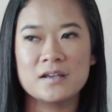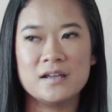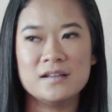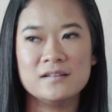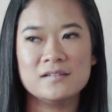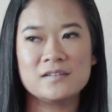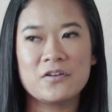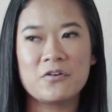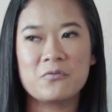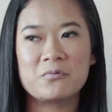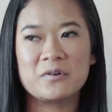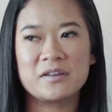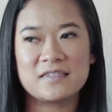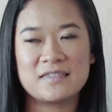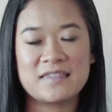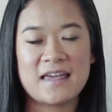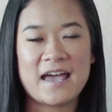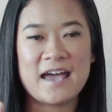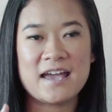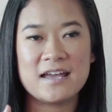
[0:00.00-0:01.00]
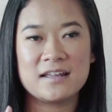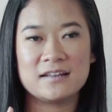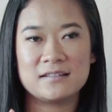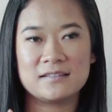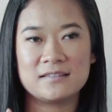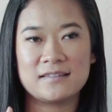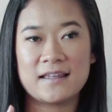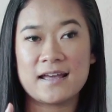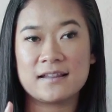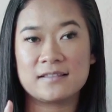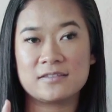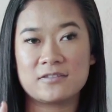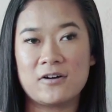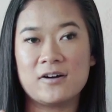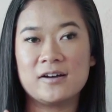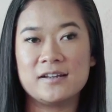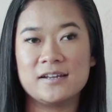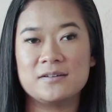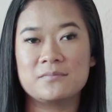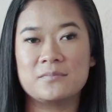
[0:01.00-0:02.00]
And so with that
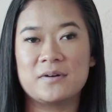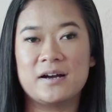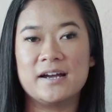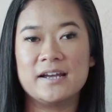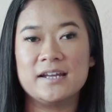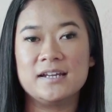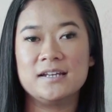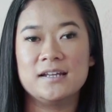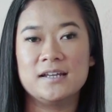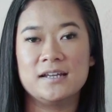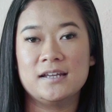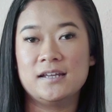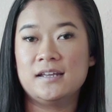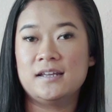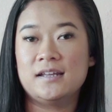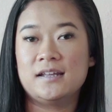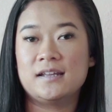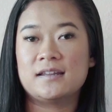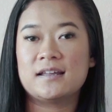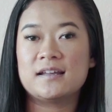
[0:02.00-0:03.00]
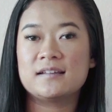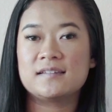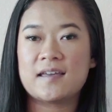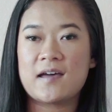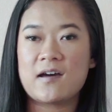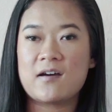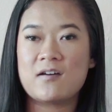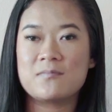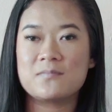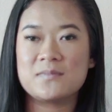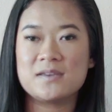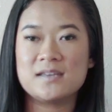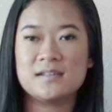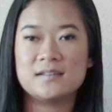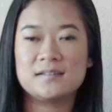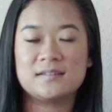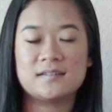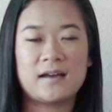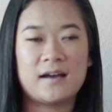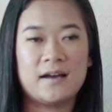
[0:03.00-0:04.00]
thought in mind, that's how me
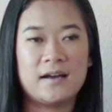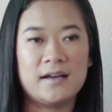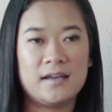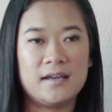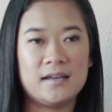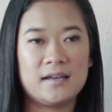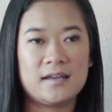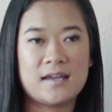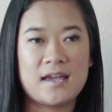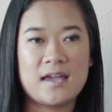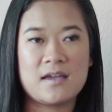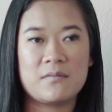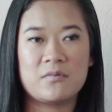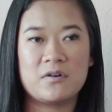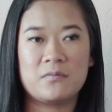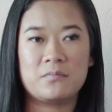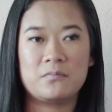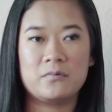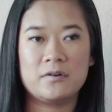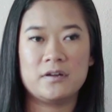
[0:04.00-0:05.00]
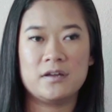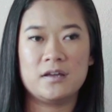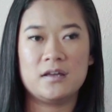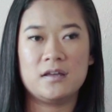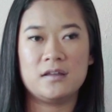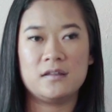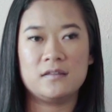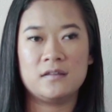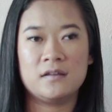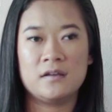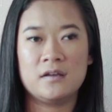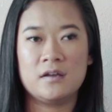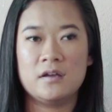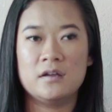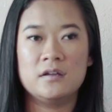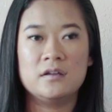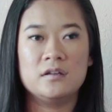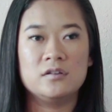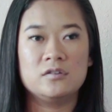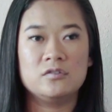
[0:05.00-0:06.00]
and Ty came up with
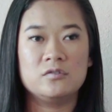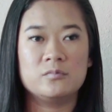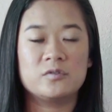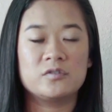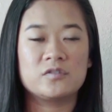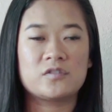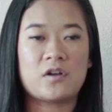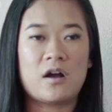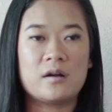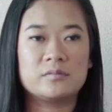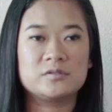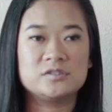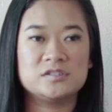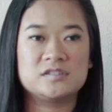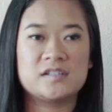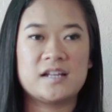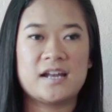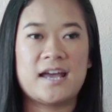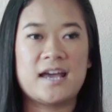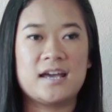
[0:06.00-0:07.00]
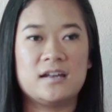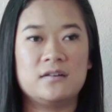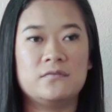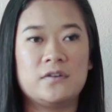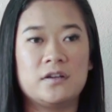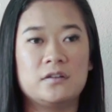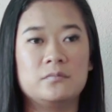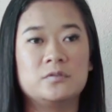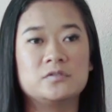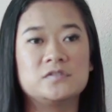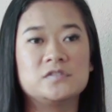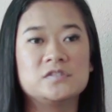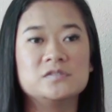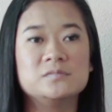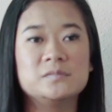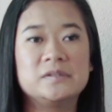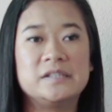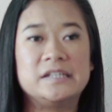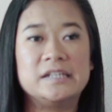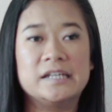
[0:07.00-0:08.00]
numerous options that I had available
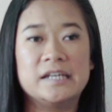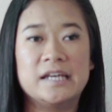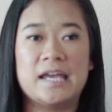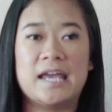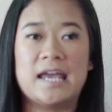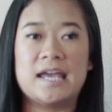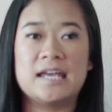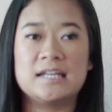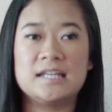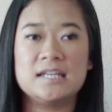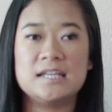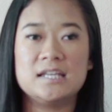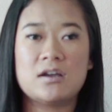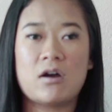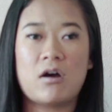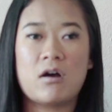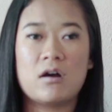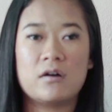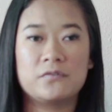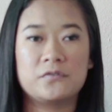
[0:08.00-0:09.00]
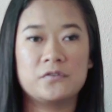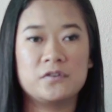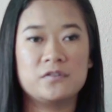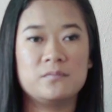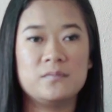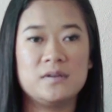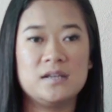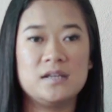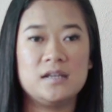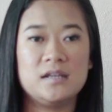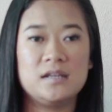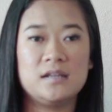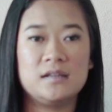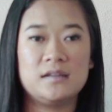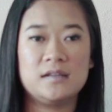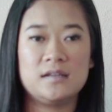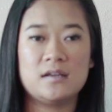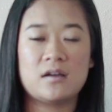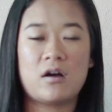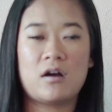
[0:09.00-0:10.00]
to me. And he offered
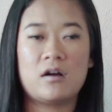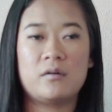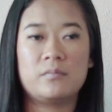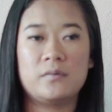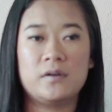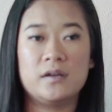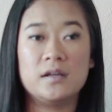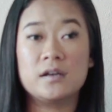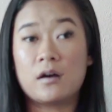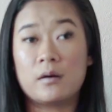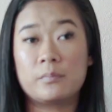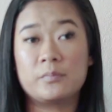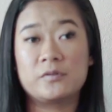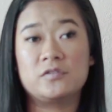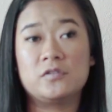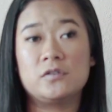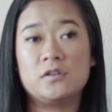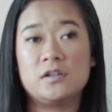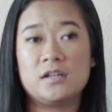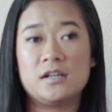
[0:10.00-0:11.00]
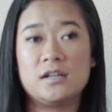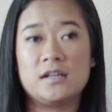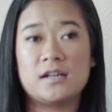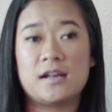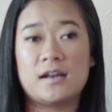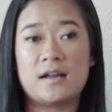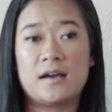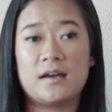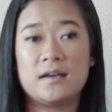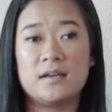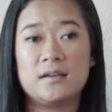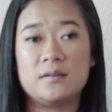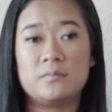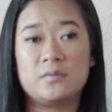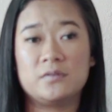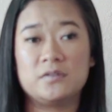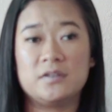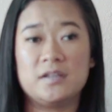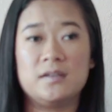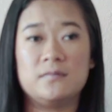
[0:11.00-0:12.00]
me an opportunity that I
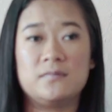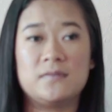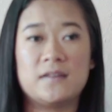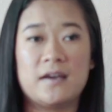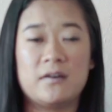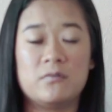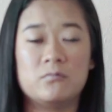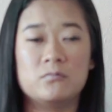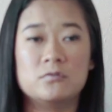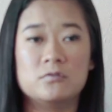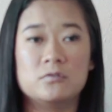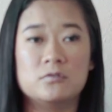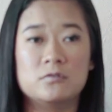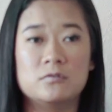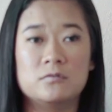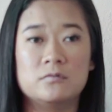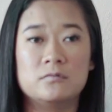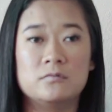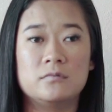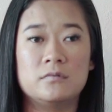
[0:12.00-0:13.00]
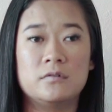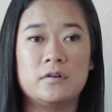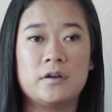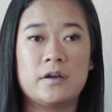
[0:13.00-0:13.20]
believe that will